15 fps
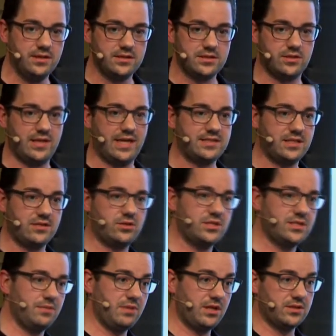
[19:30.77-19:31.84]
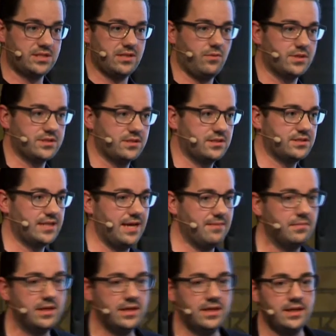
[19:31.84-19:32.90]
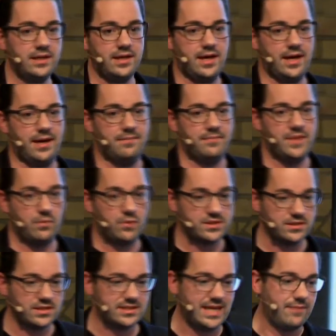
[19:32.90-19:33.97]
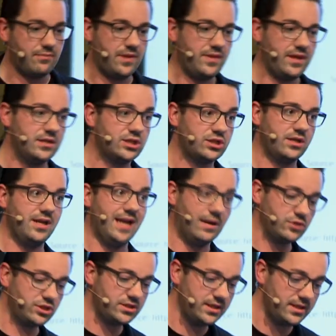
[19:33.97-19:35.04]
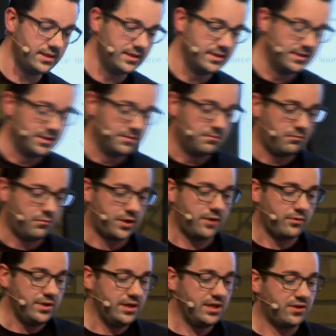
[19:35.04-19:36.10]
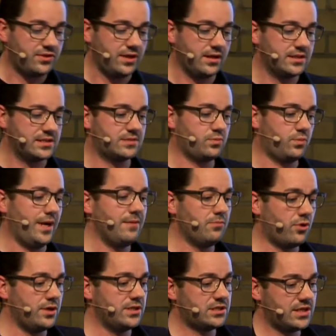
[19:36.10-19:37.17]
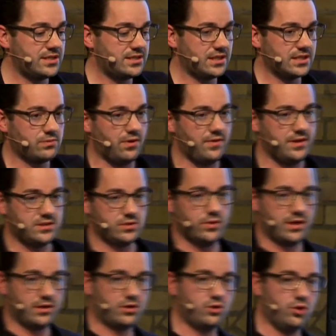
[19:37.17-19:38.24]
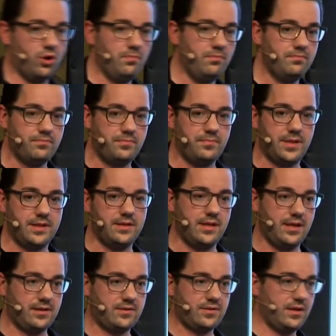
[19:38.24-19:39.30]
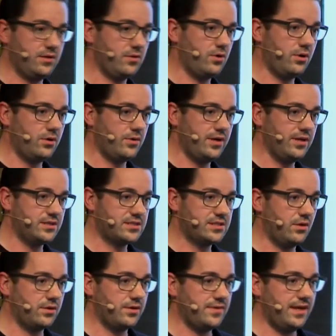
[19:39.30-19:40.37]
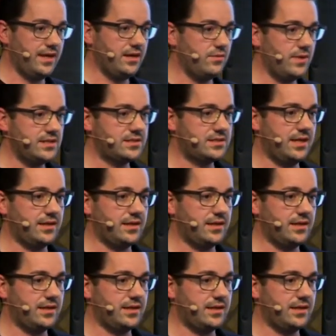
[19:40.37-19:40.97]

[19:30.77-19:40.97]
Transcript: So that's interesting because that wasn't the same when they initially launched it. What I really think is way more interesting is what they're doing in Chrome, but I think you're already sold on that anyways.